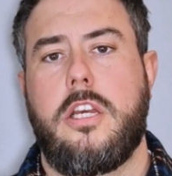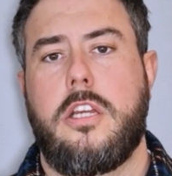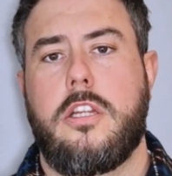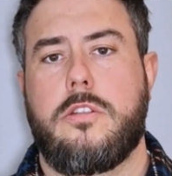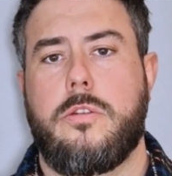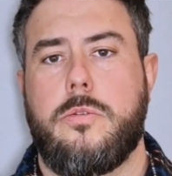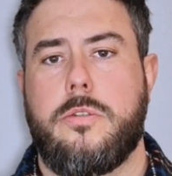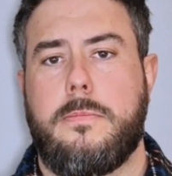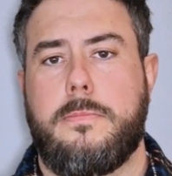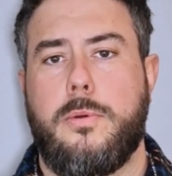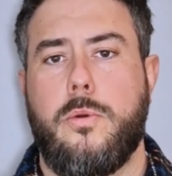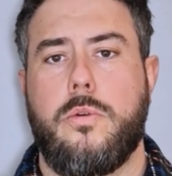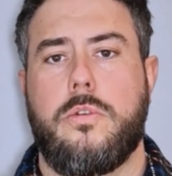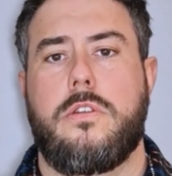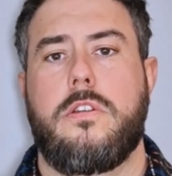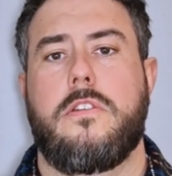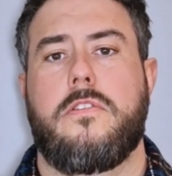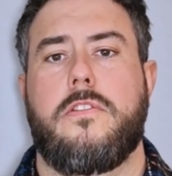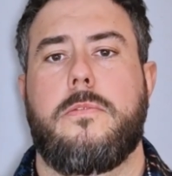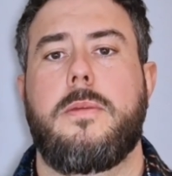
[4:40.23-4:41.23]
So it was
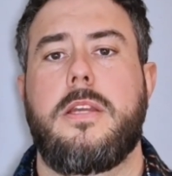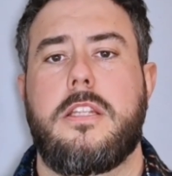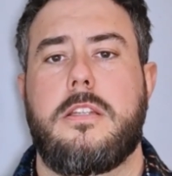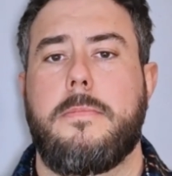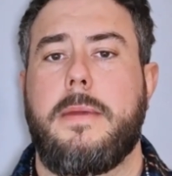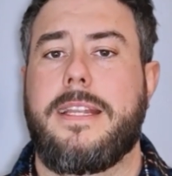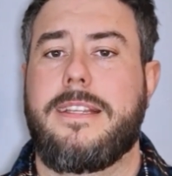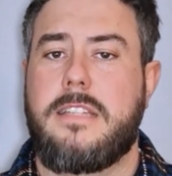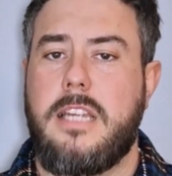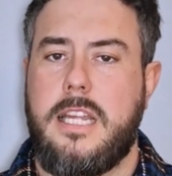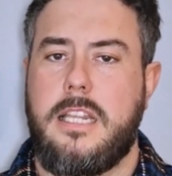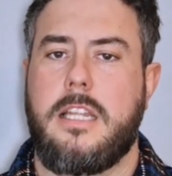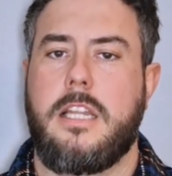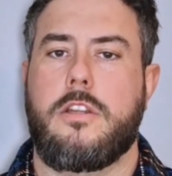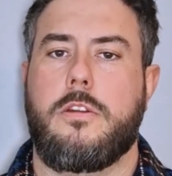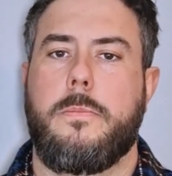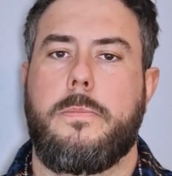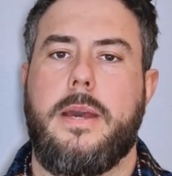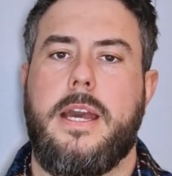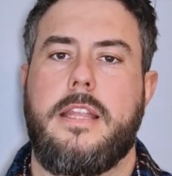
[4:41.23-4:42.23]
important for me to maintain that
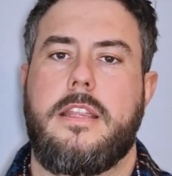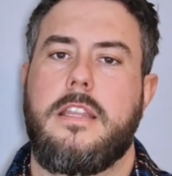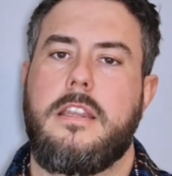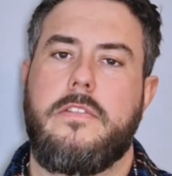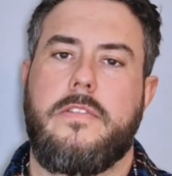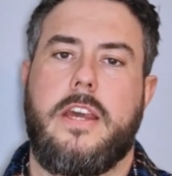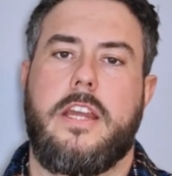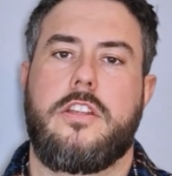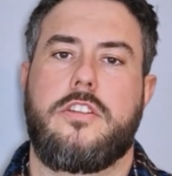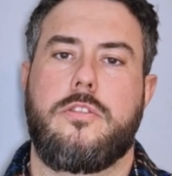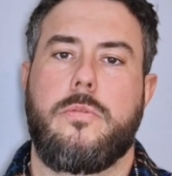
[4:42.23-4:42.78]
competitive edge.